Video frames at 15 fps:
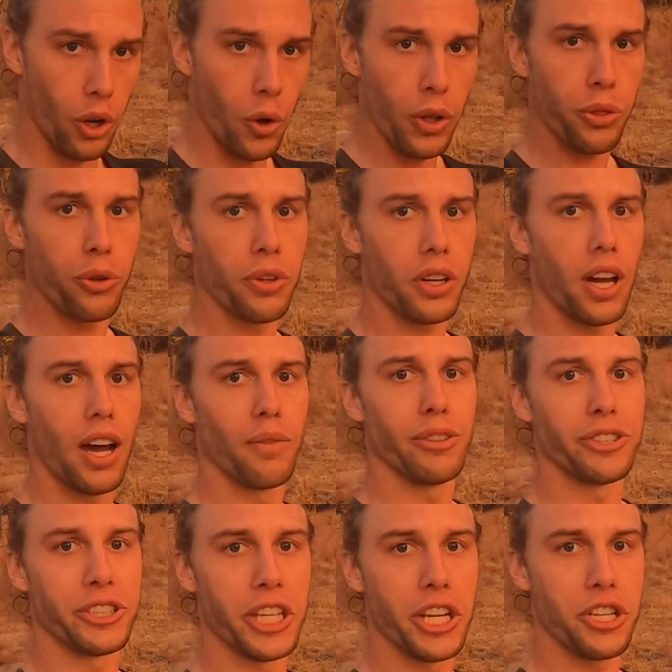going through the
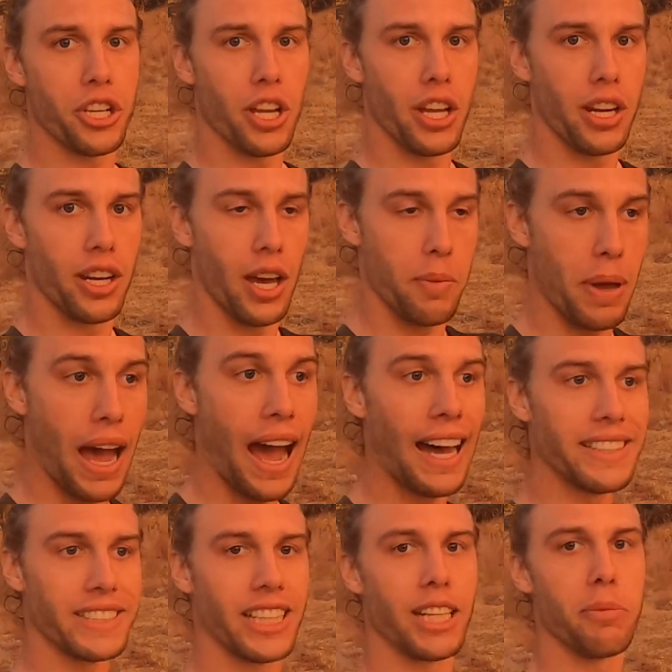conversation. I'm
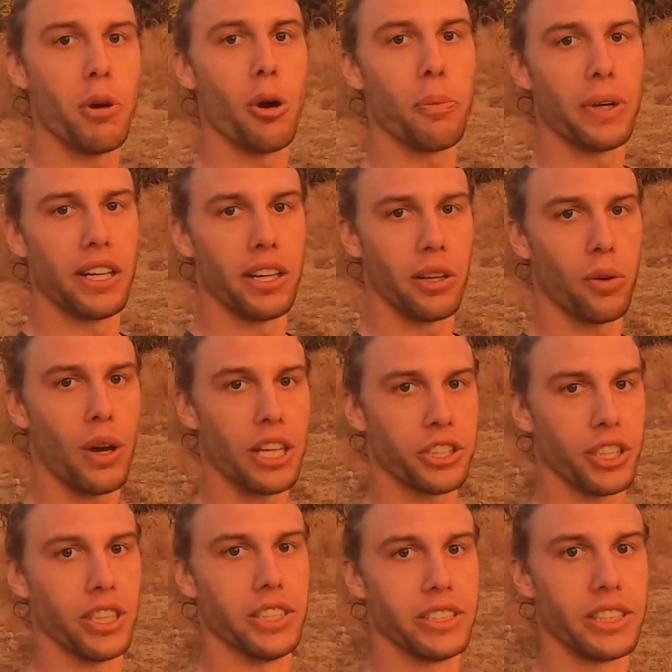asking him open-ended
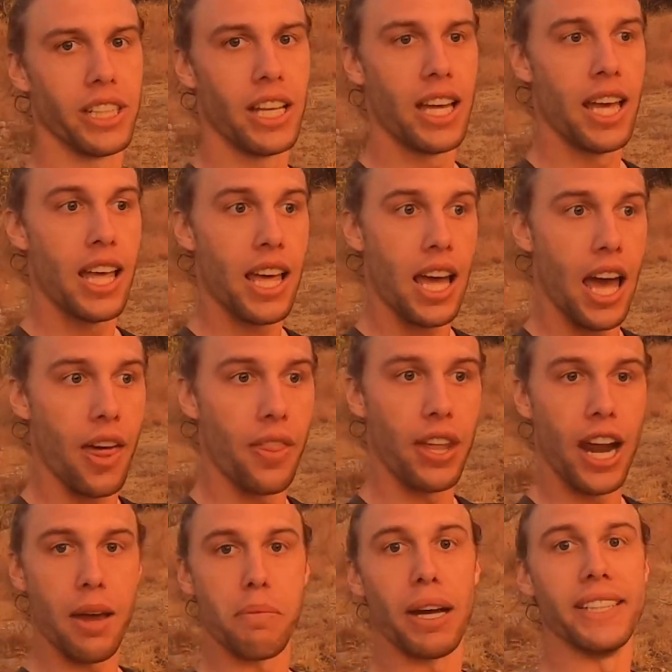questions. And
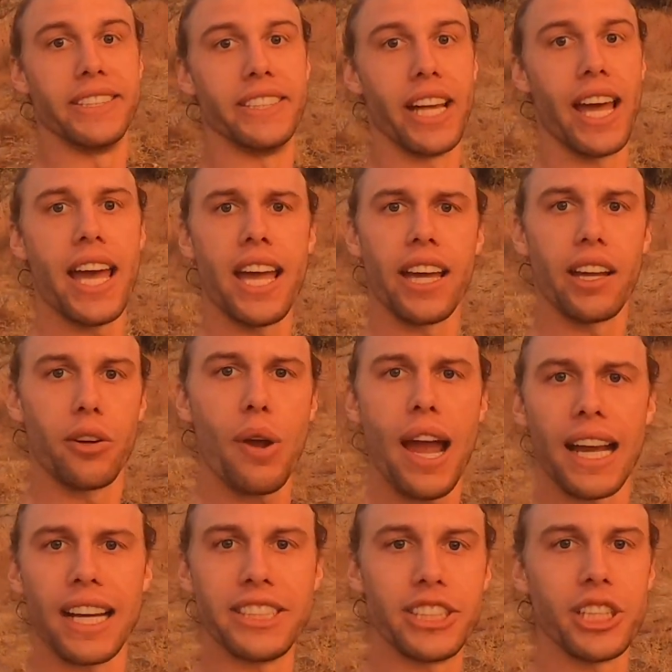then I might say, hey,
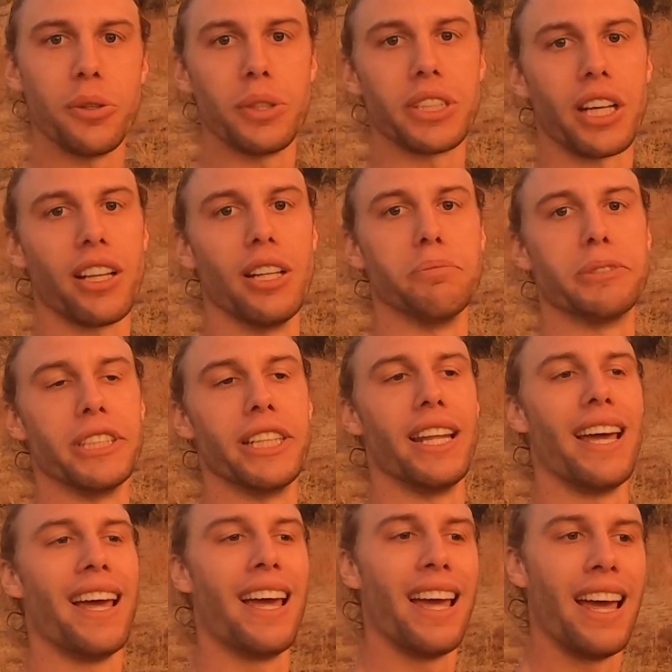Greg, I see you went to
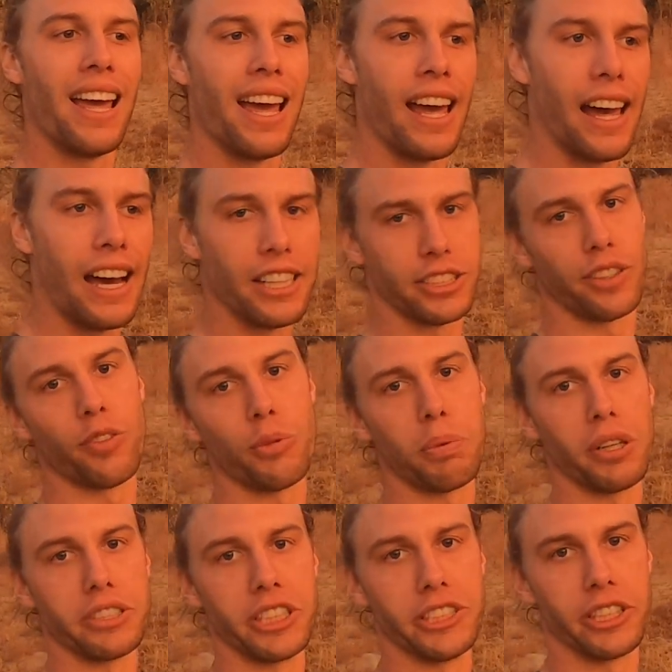Clemson. How's the
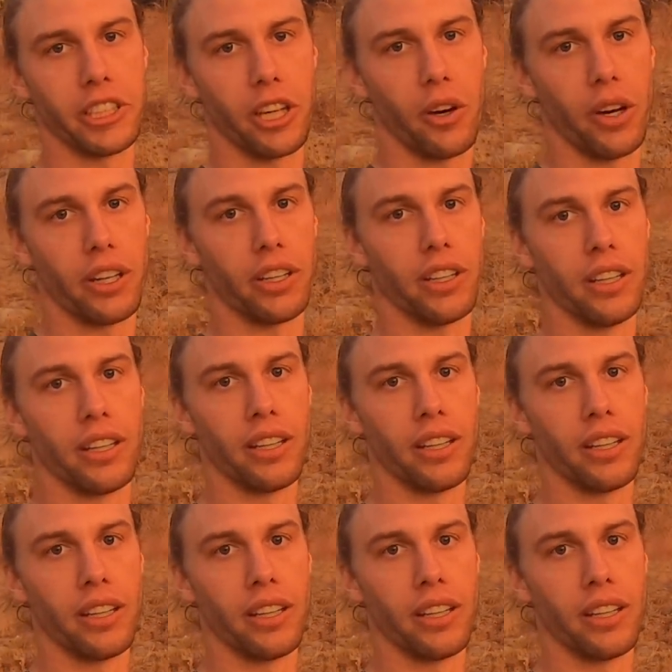football season going?